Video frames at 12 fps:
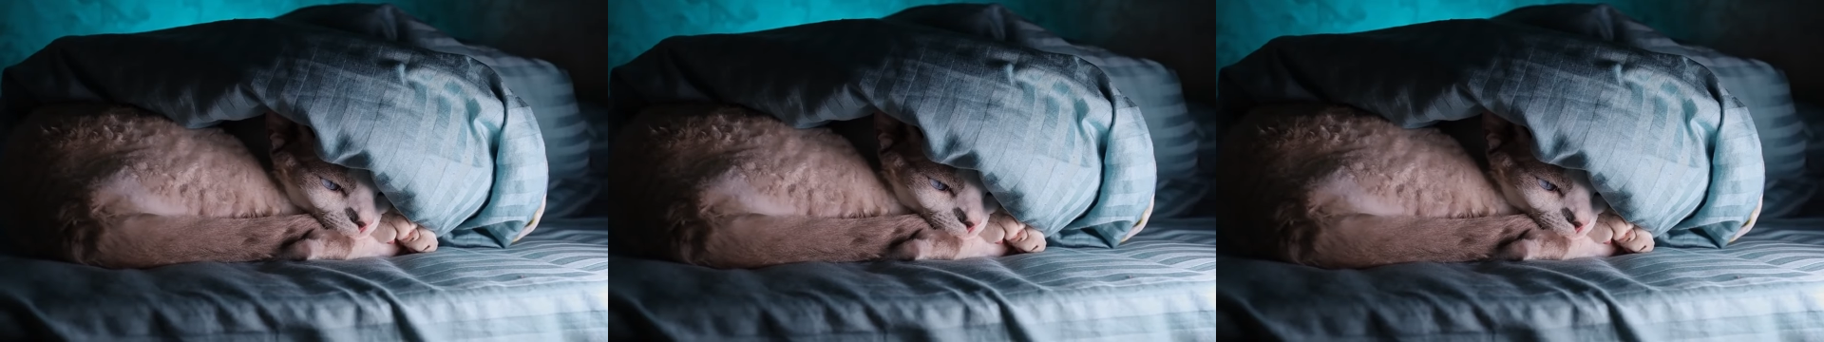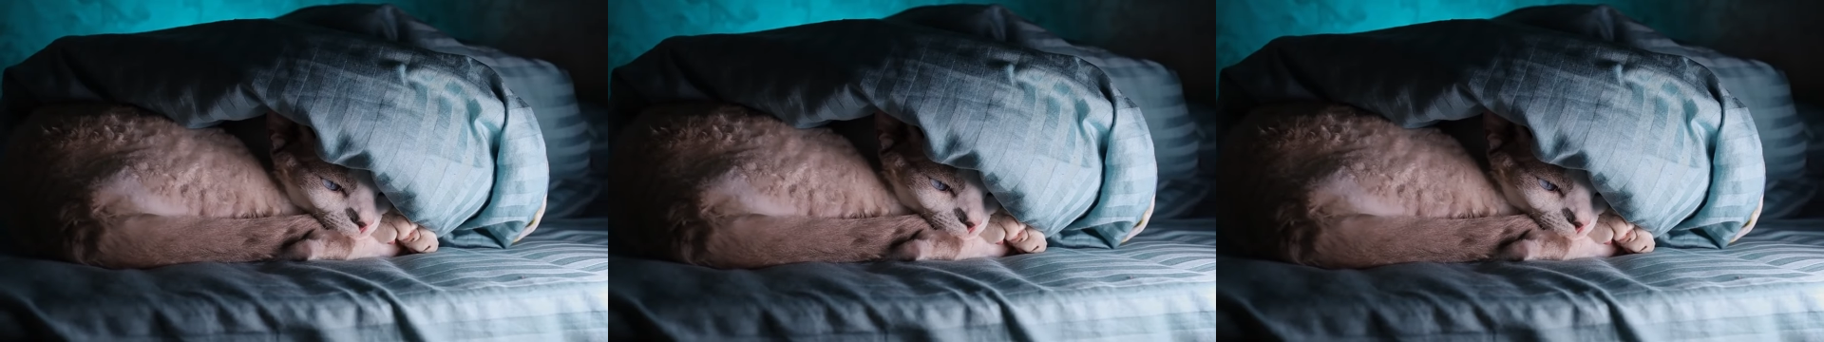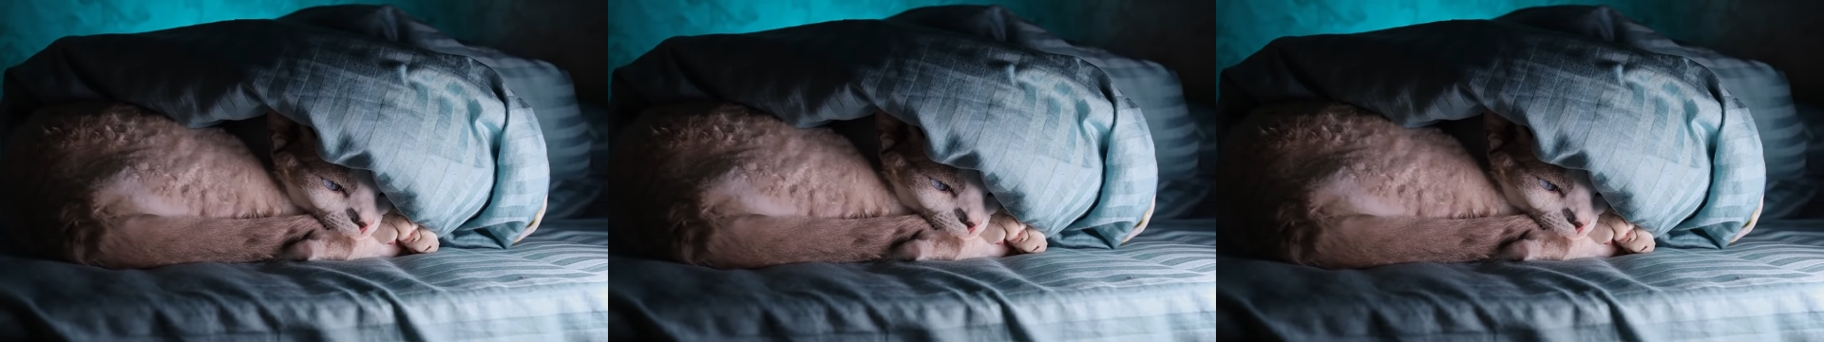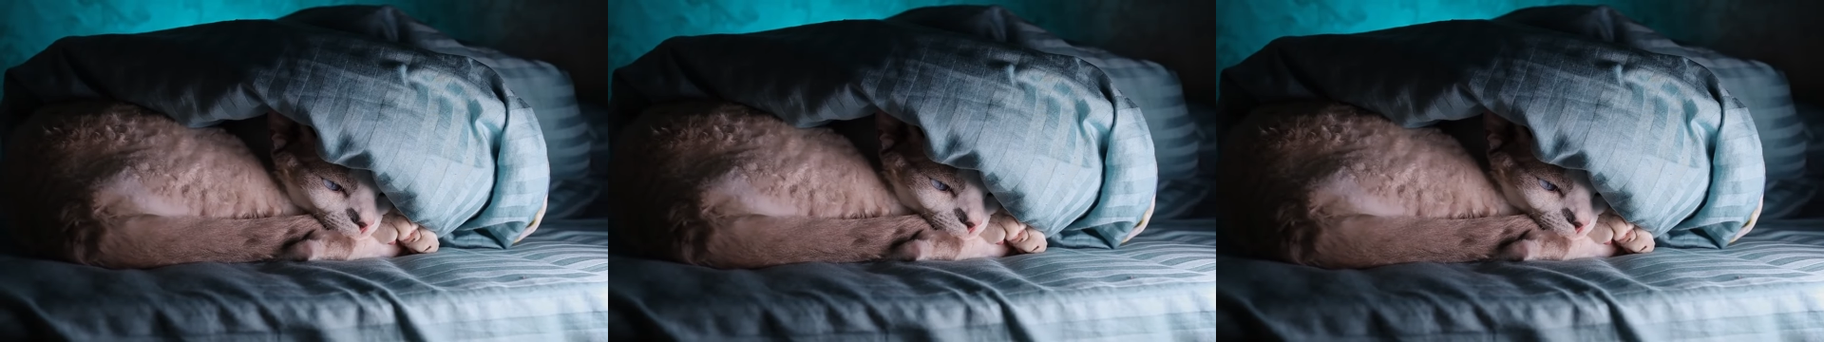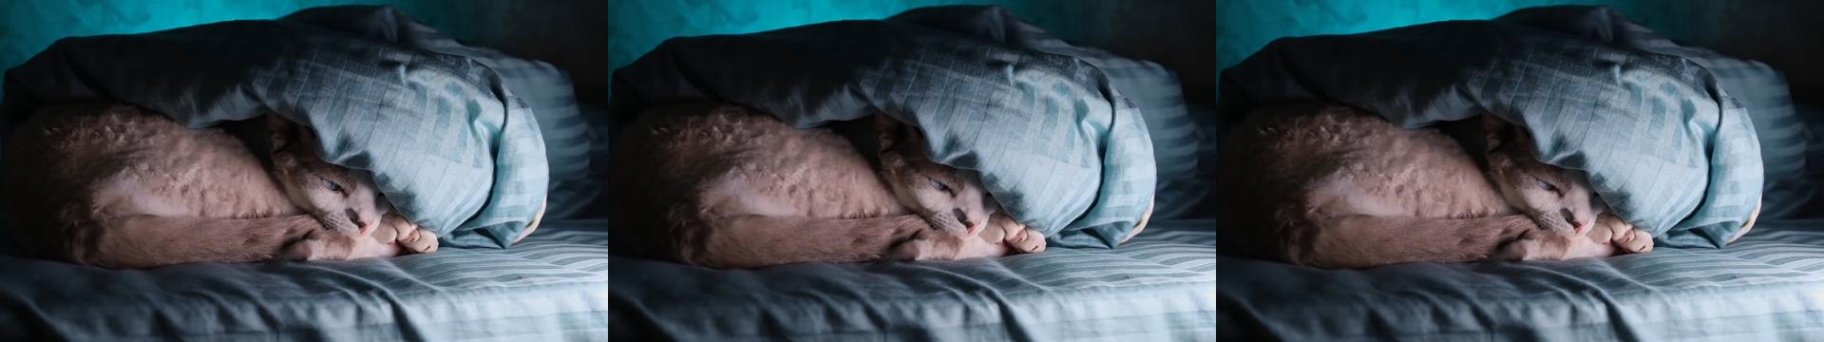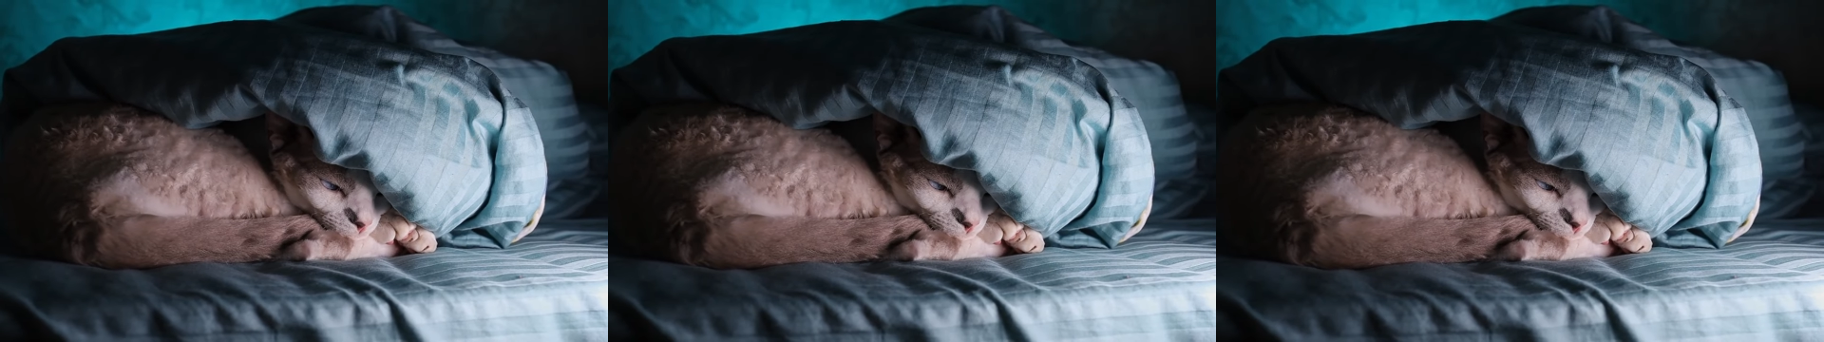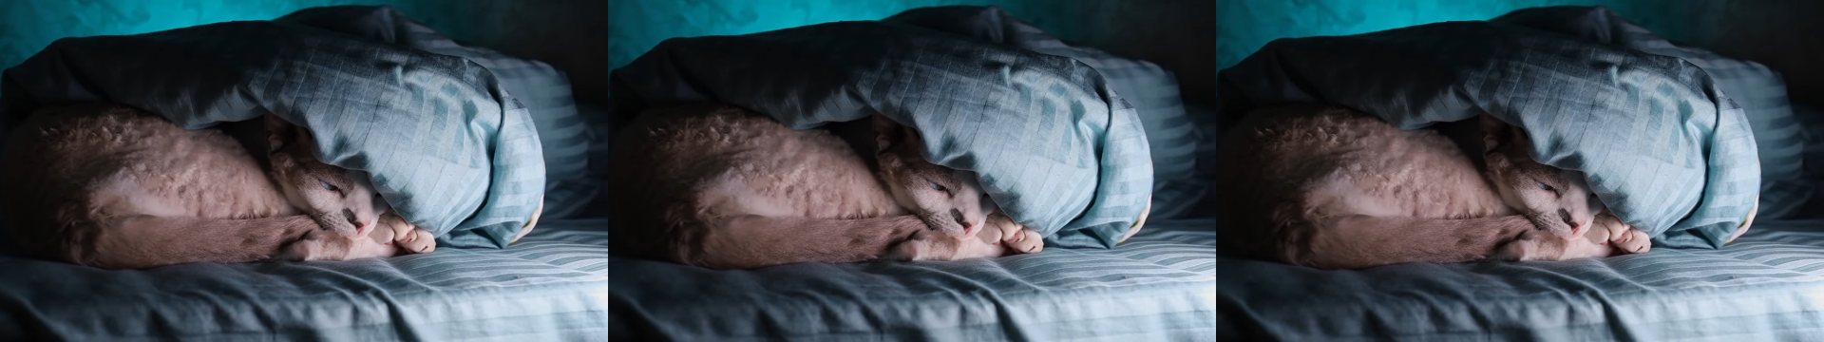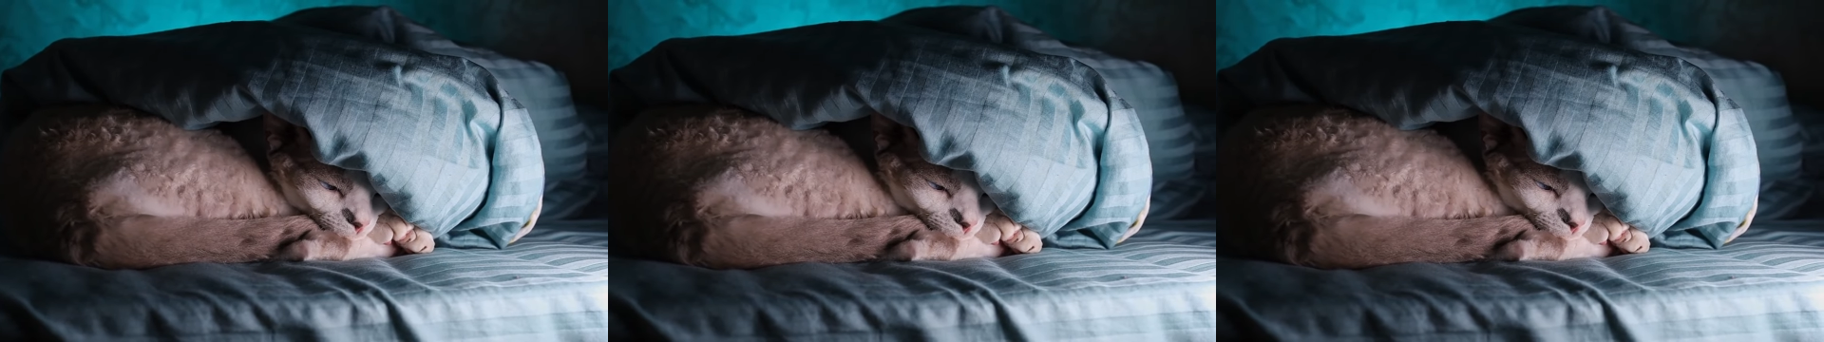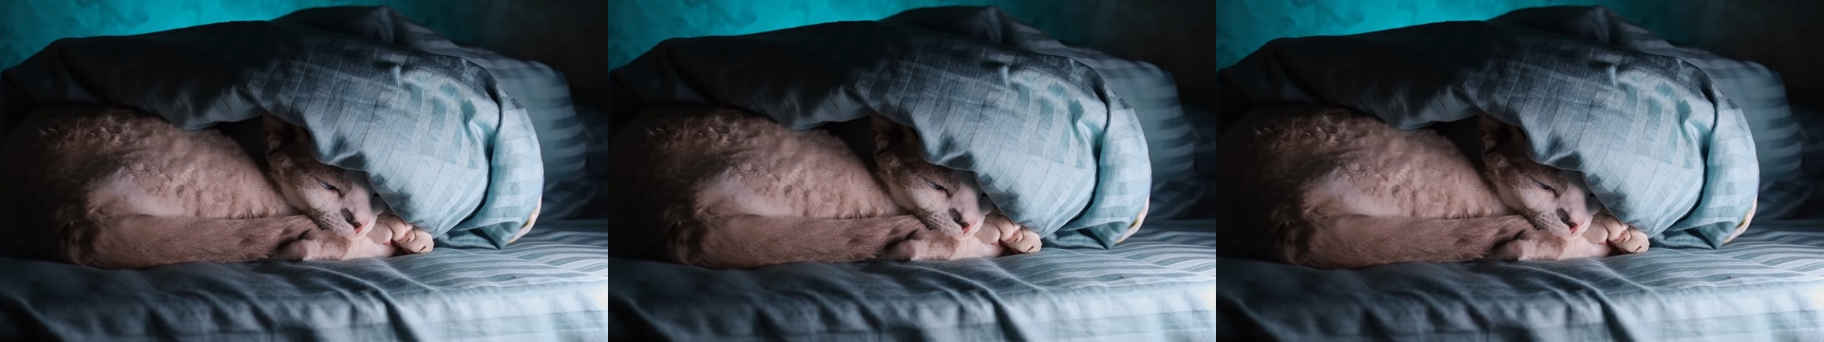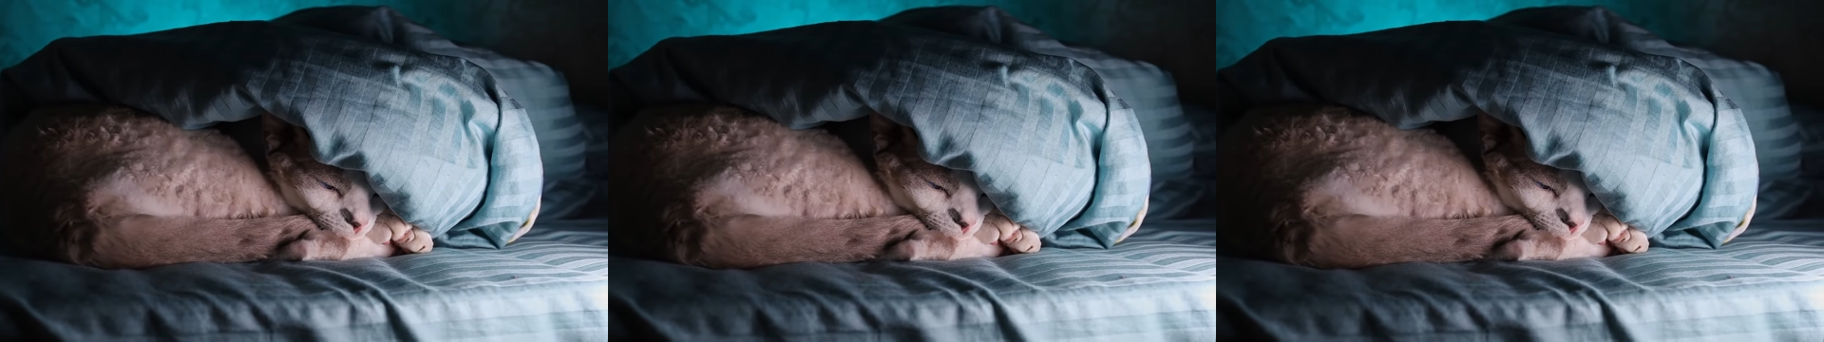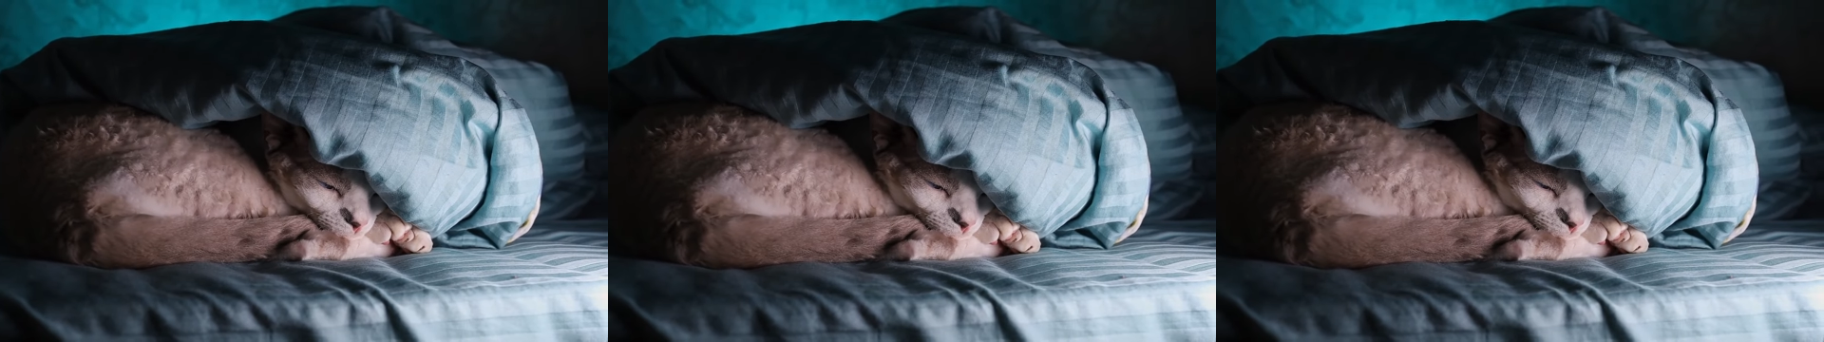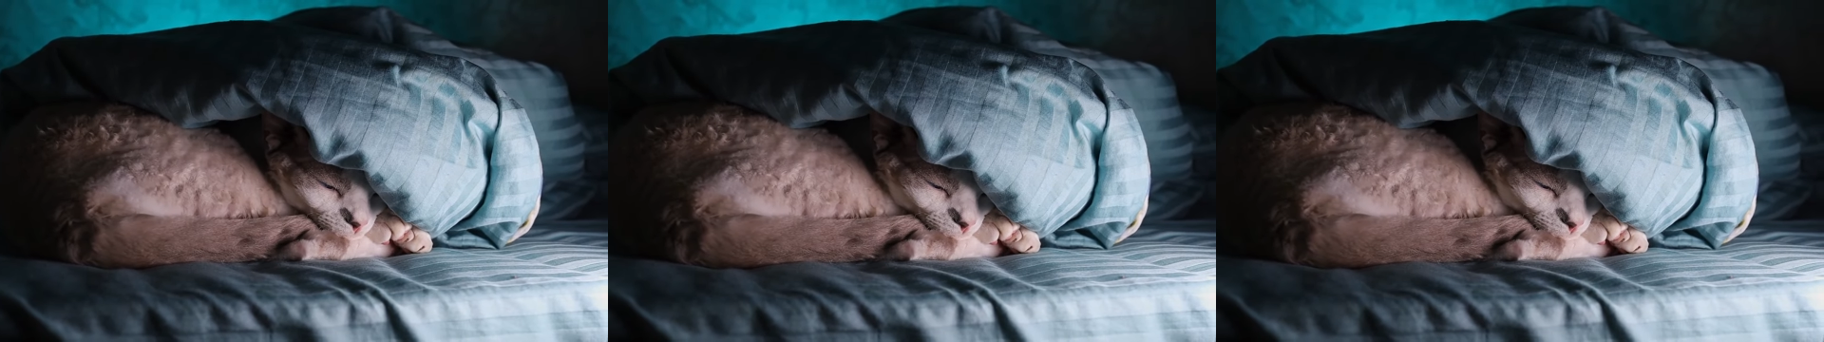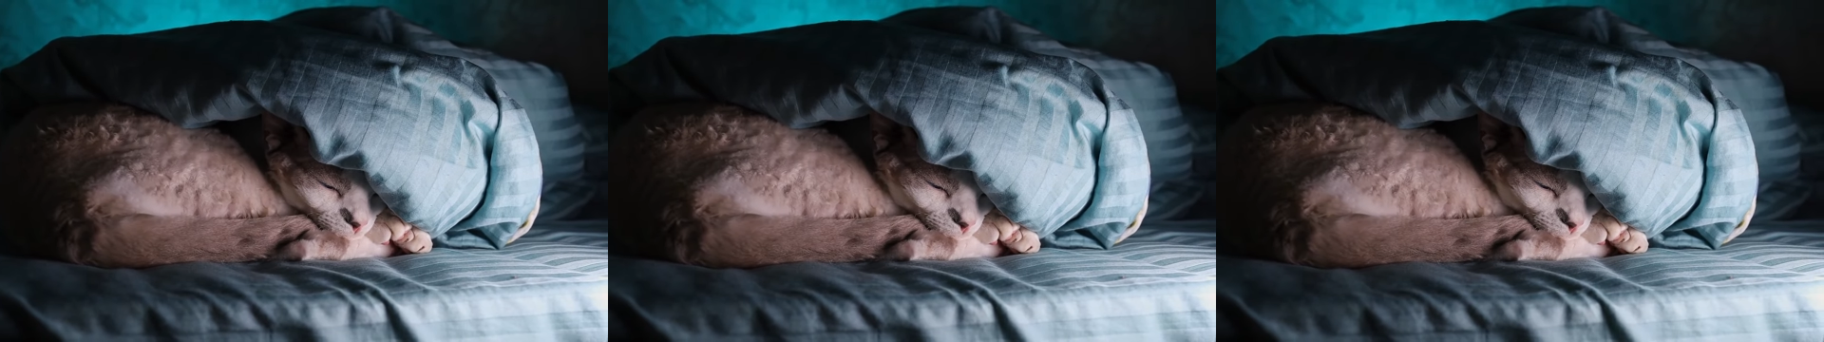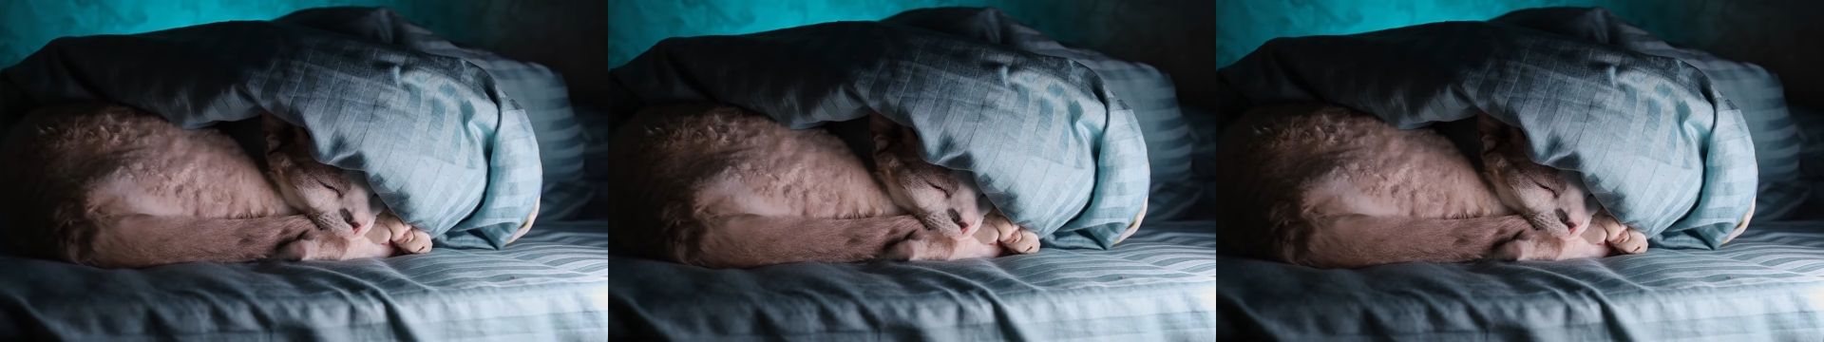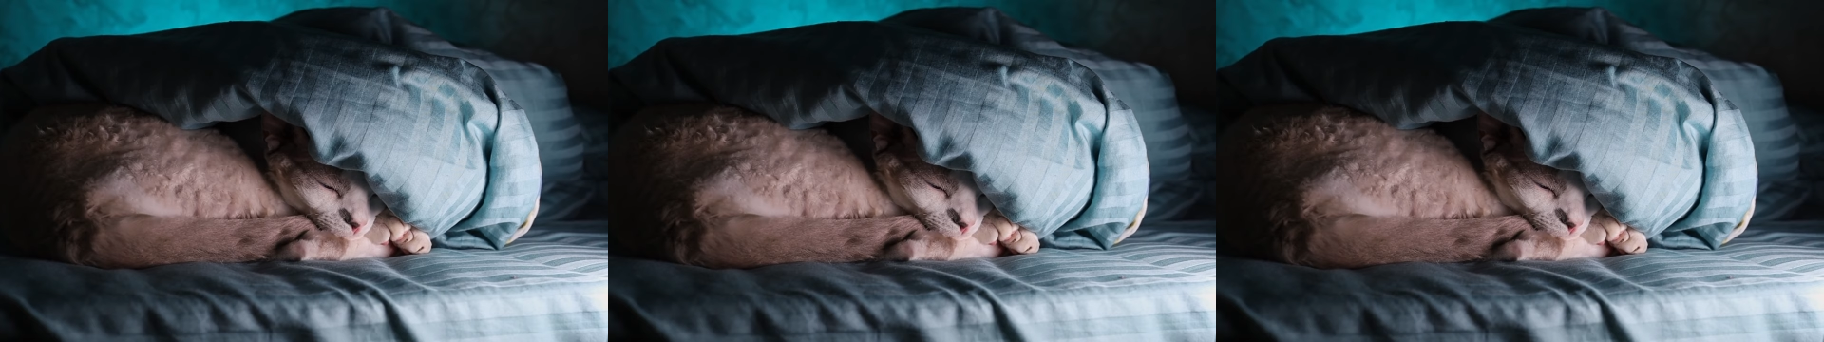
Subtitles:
No face is visible, so there are no lips to read.